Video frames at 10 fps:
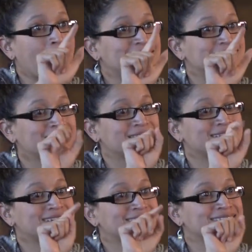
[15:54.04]

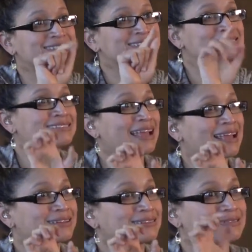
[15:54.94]
And the
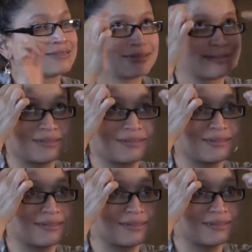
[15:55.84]
mental state of a
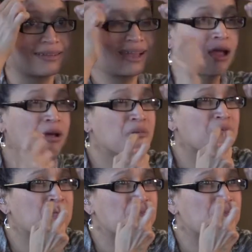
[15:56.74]
deaf survivor